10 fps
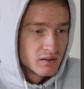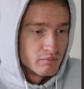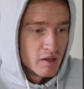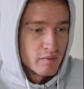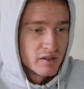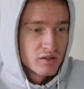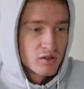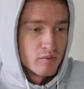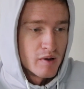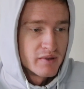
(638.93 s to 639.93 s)
Maybe
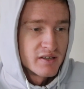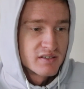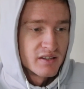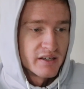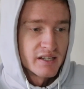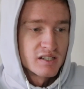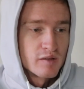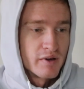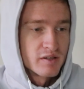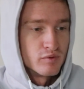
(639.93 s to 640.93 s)
they say like that's the
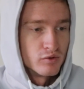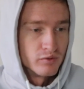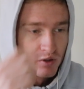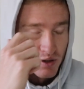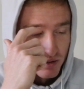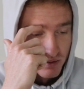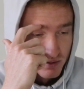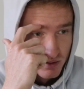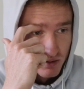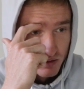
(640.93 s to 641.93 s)
best move. Okay.
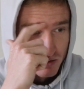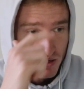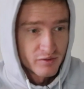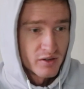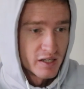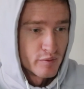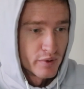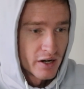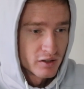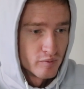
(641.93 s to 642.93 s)
Then after that they
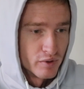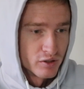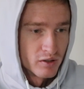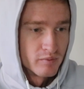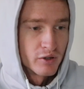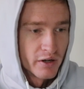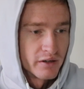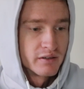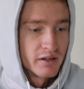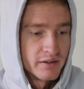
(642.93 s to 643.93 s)
bring out the bishop. Okay.
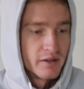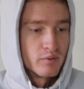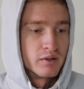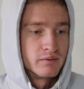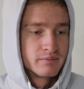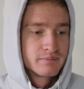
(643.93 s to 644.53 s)
And then what?